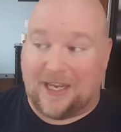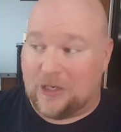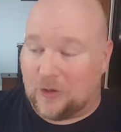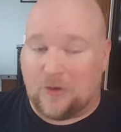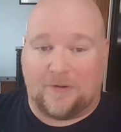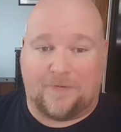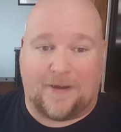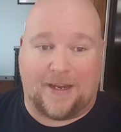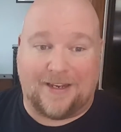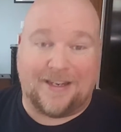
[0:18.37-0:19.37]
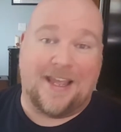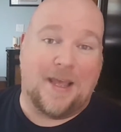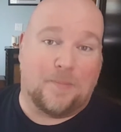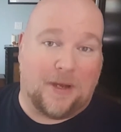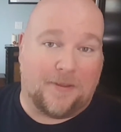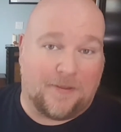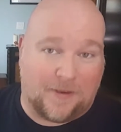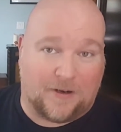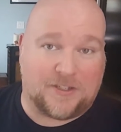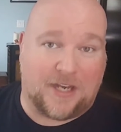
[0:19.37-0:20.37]
and you couldn't find it, but
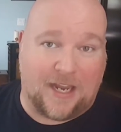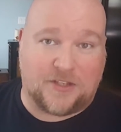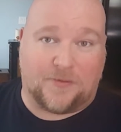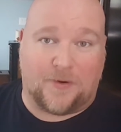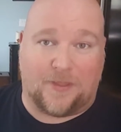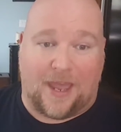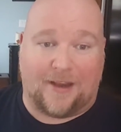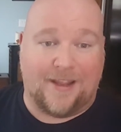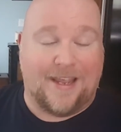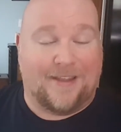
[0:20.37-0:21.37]
there's an answer for that.